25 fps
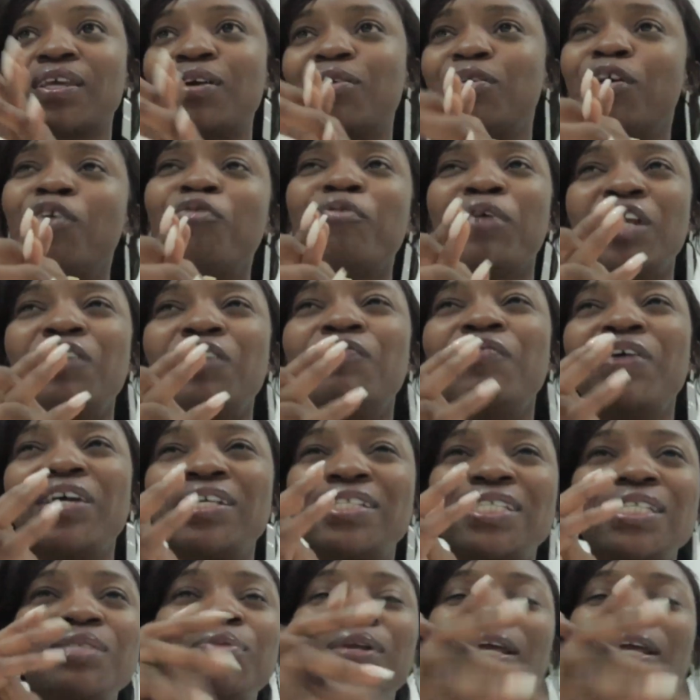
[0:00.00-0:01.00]
Not
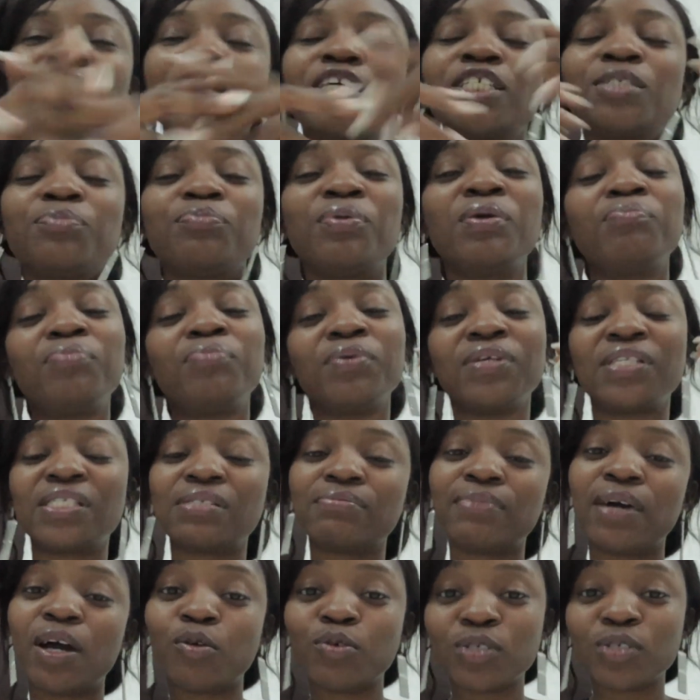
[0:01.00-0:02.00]
renovate it, but just pimp it to
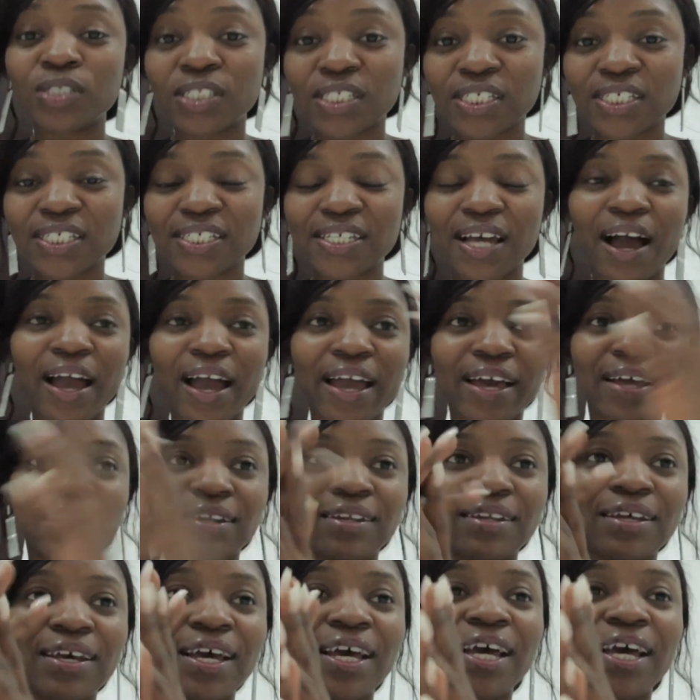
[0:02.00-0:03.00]
my own style,
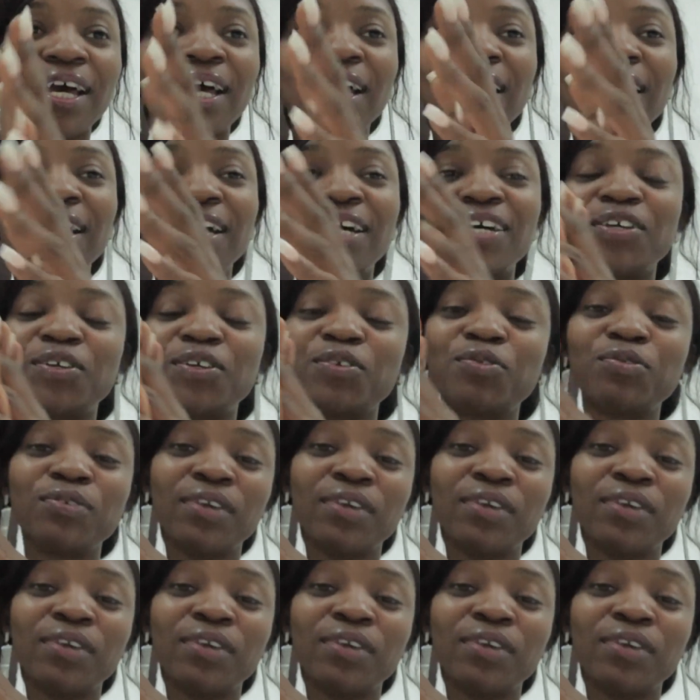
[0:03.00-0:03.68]
you know.